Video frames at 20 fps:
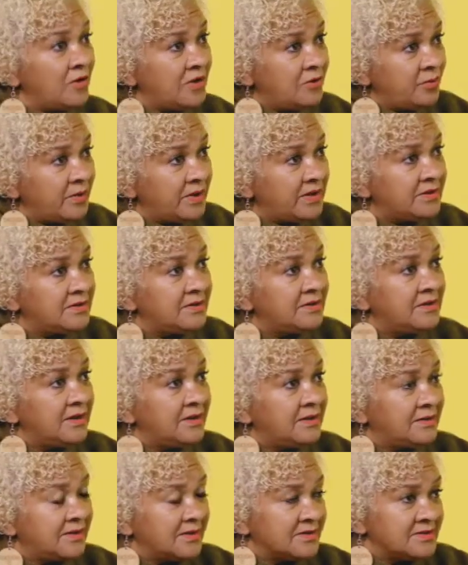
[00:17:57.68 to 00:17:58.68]
we
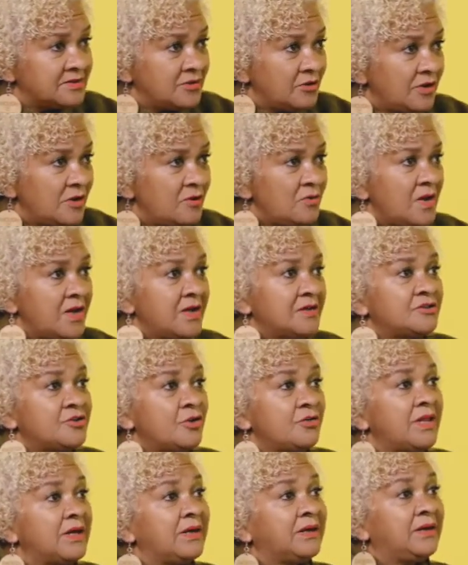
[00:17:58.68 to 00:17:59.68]
did this, you know. So
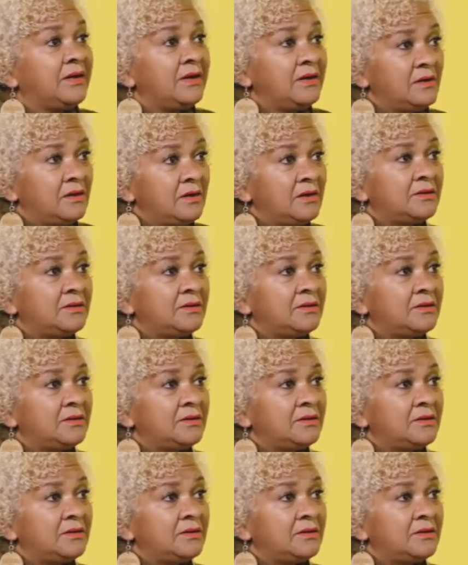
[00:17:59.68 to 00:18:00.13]
the guilt